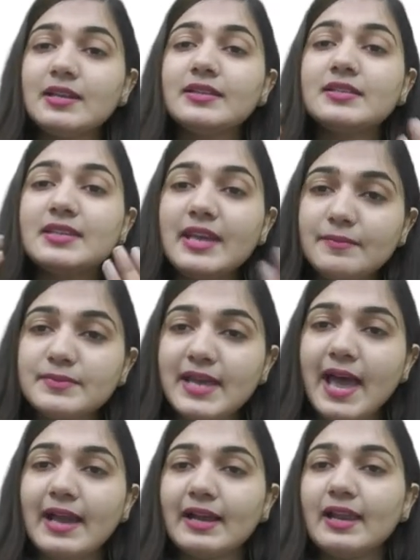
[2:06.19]
In the same
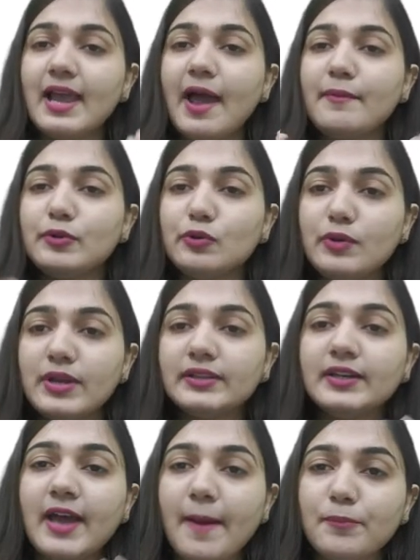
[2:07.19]
cycle, I am
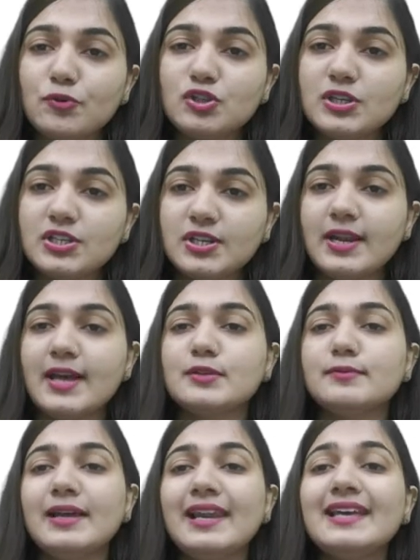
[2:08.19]
doing the deposition
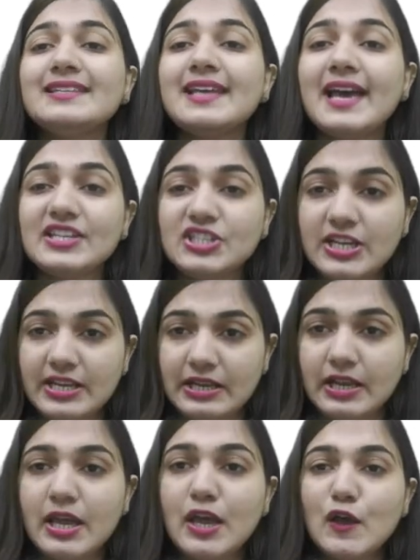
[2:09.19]
as well as
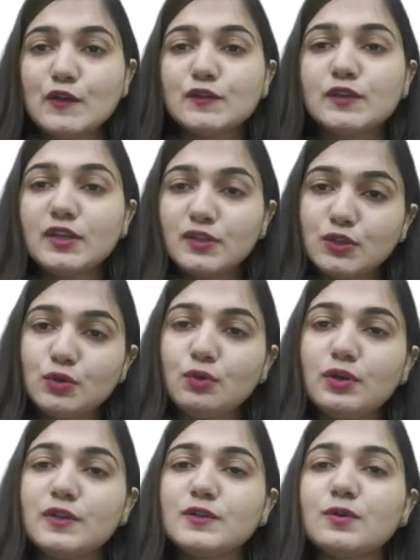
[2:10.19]
etching. So this
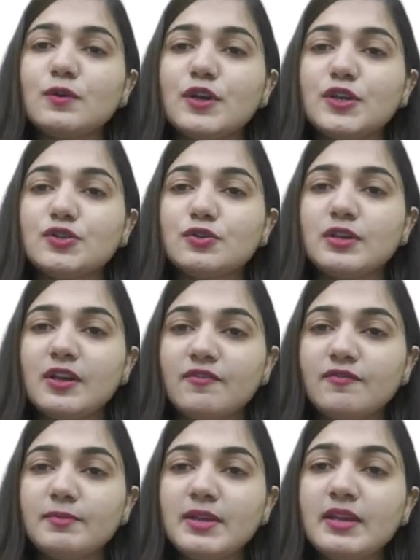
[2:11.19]
tool is going to
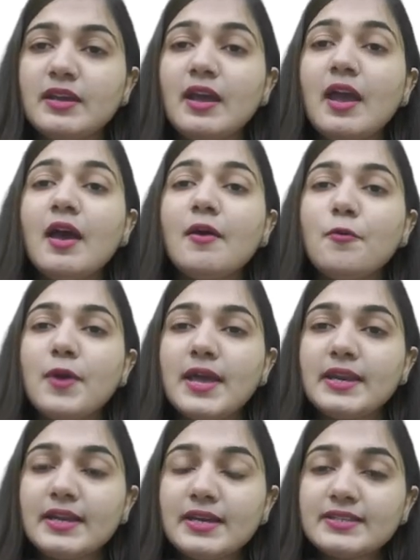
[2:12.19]
give me
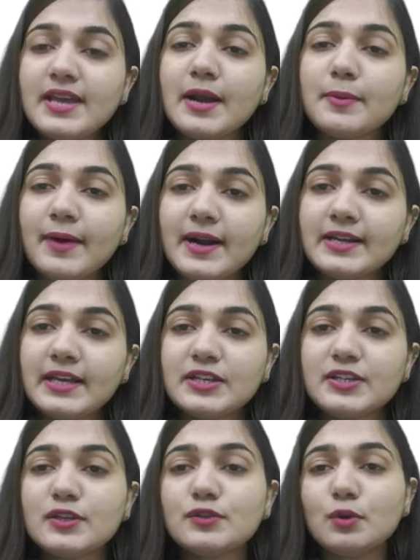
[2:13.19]
various
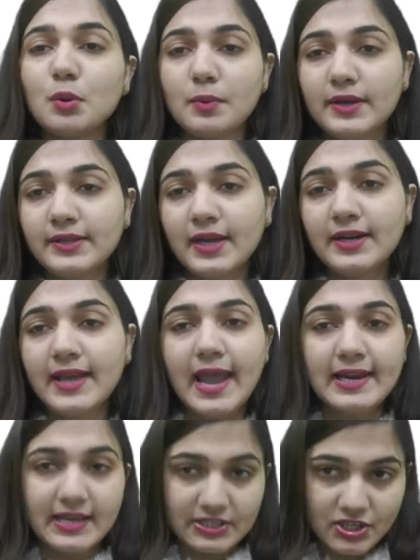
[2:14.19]
advantages over the
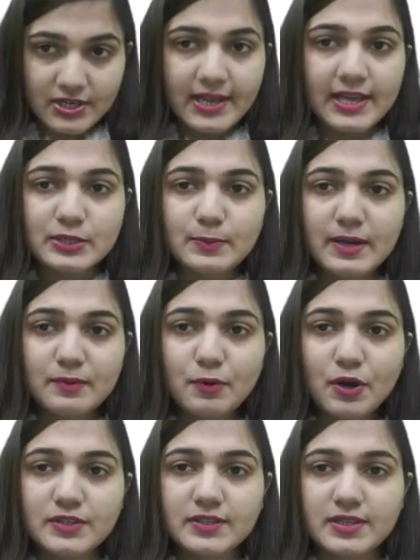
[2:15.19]
dielectric etchback
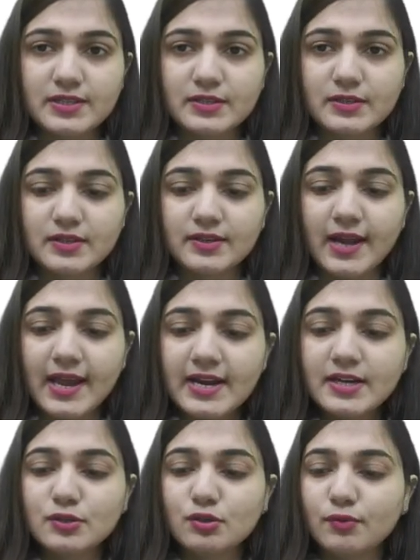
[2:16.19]
process,
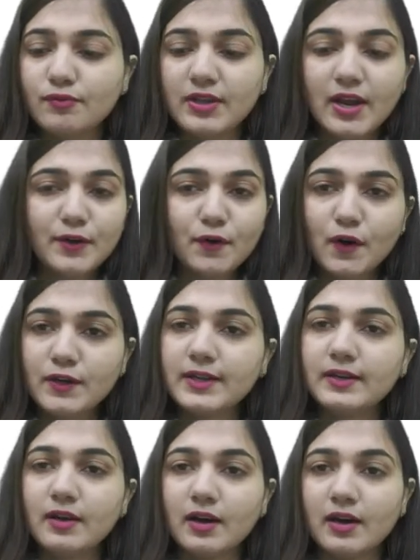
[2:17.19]
right? So we are
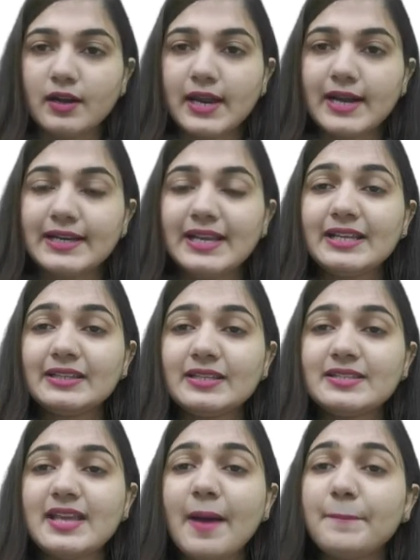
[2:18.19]
not getting
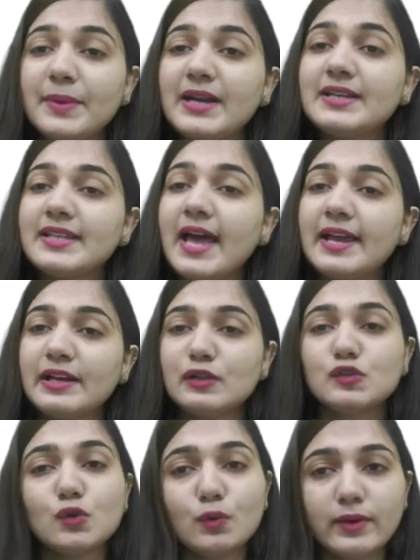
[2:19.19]
the separate
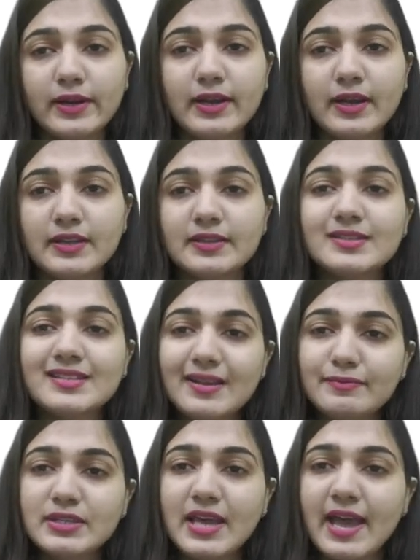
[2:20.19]
cycles over here. In the
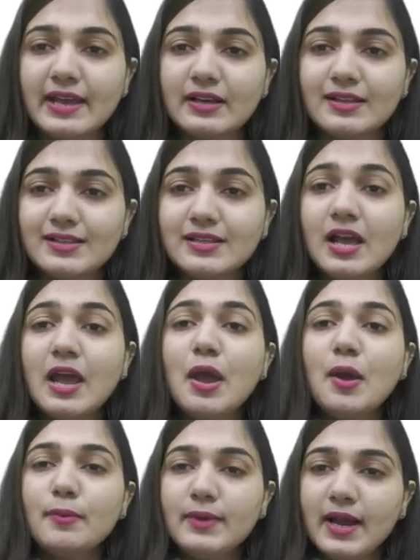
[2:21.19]
same cycle,
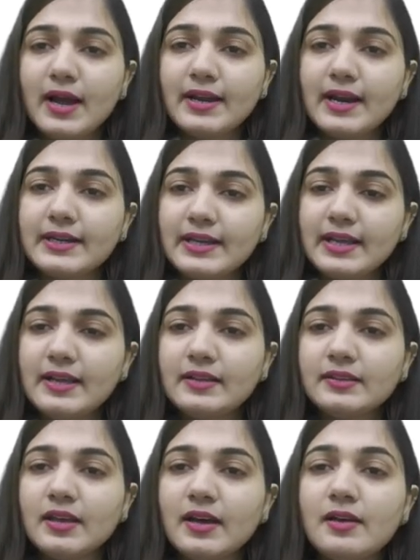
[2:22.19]
we are
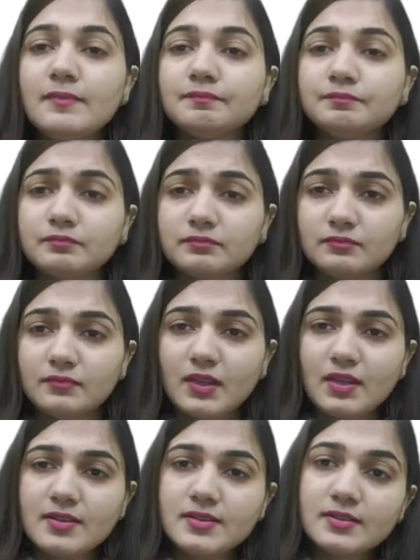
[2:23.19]
getting
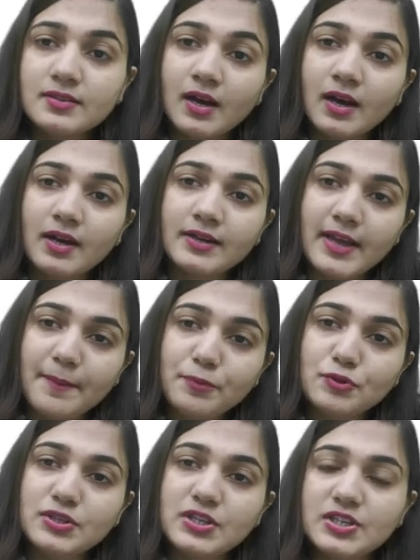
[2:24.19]
the
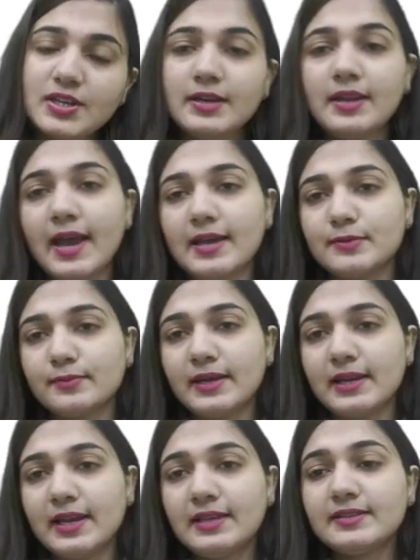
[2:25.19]
deposition as
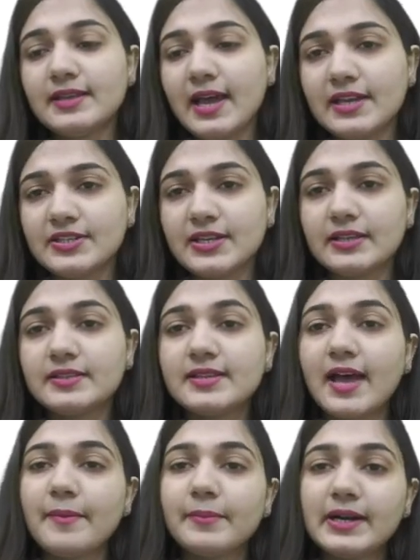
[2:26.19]
well as etching
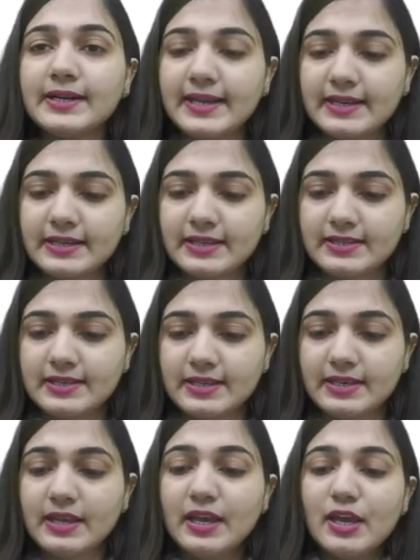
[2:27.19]

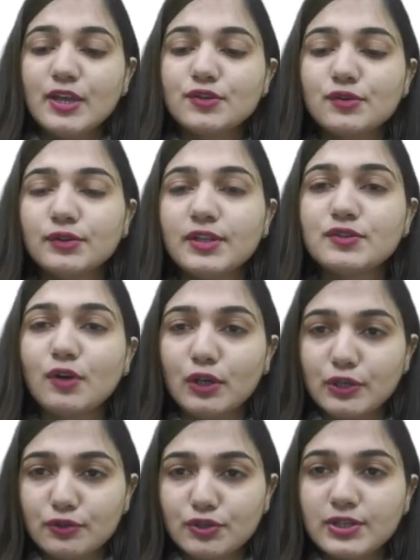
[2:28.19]
simultaneously. So the
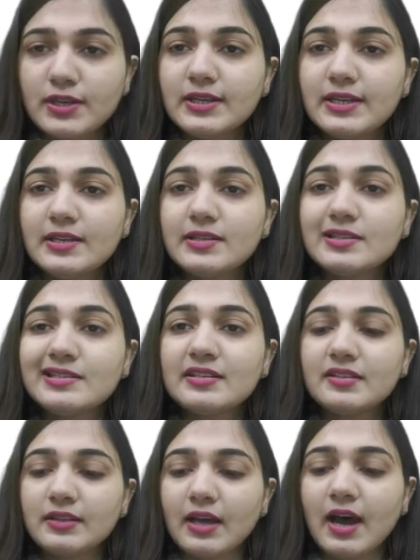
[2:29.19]
solution
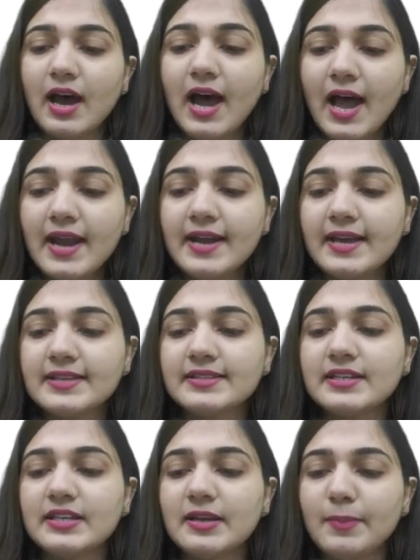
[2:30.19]
is the high
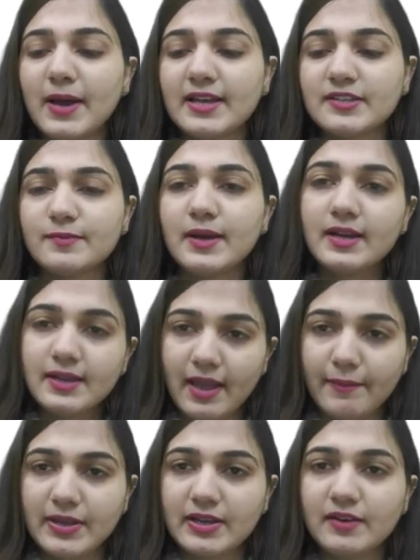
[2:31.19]
density plasma
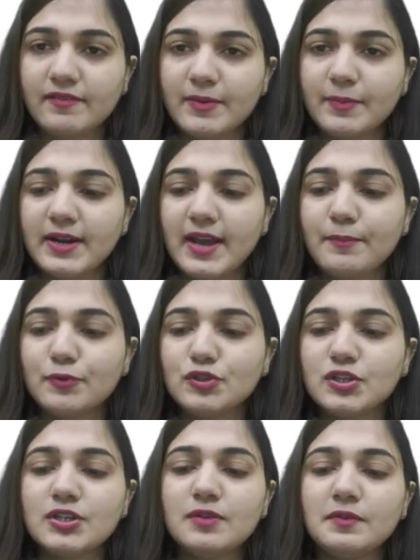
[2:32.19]
chemical vapor
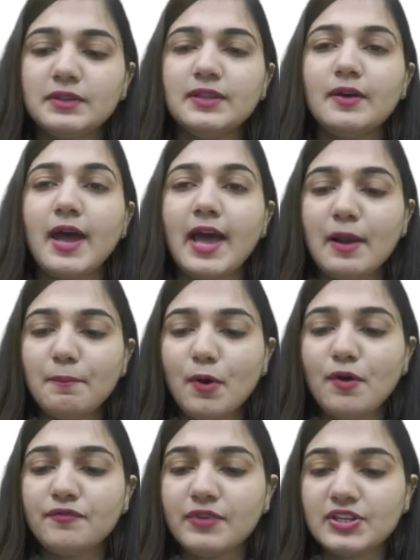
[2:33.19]
deposition, with the help
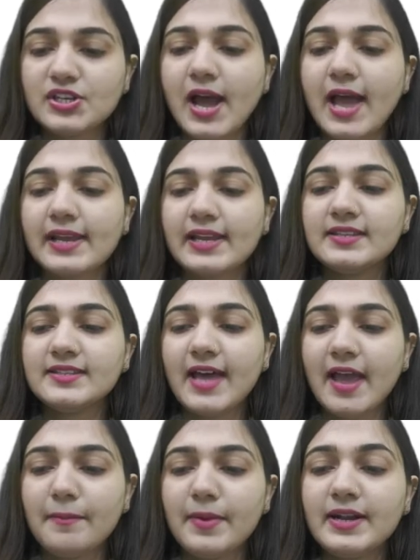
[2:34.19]
of which I can
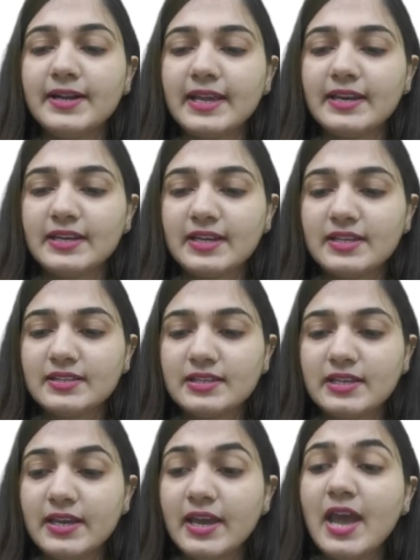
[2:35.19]

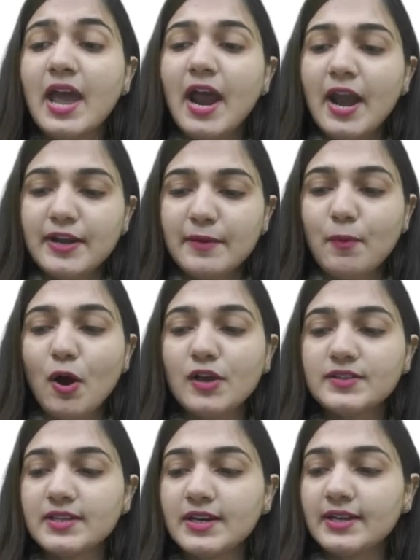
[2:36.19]
simultaneously
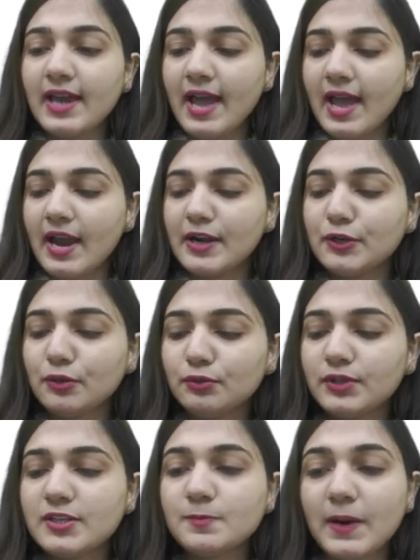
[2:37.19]
deposit and do
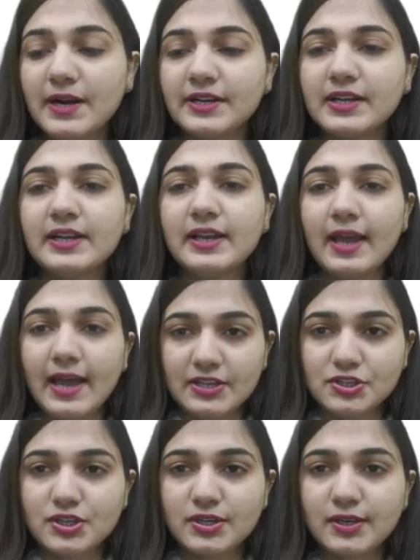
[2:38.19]
the sputtering
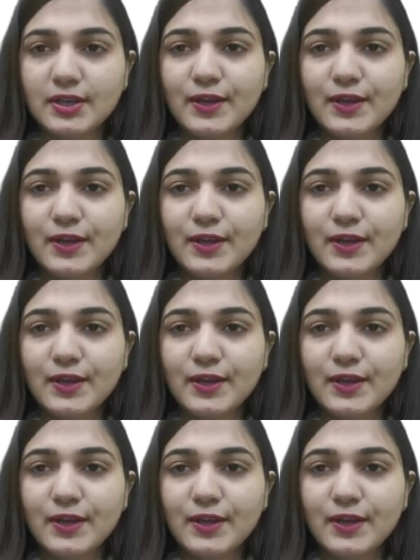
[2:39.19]
etch.